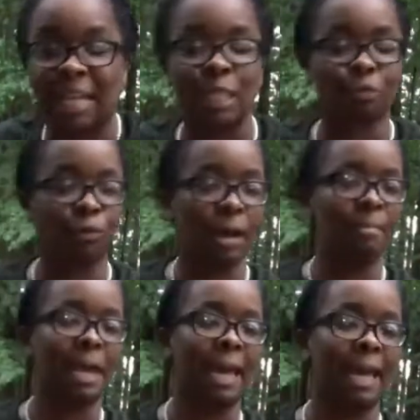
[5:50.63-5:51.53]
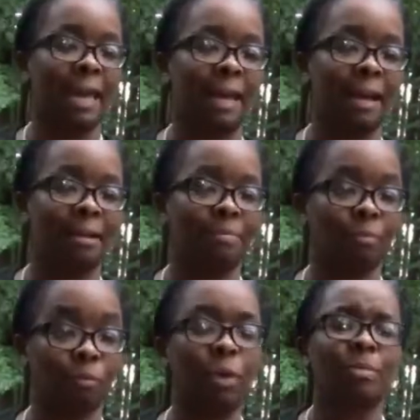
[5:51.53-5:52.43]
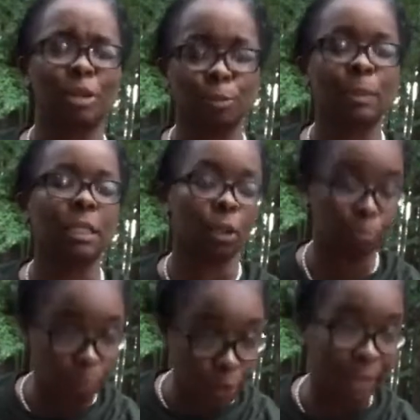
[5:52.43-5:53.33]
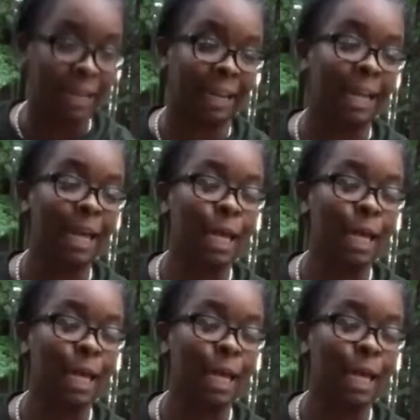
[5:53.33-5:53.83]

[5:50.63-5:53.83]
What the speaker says: It's from a 100% pure honey.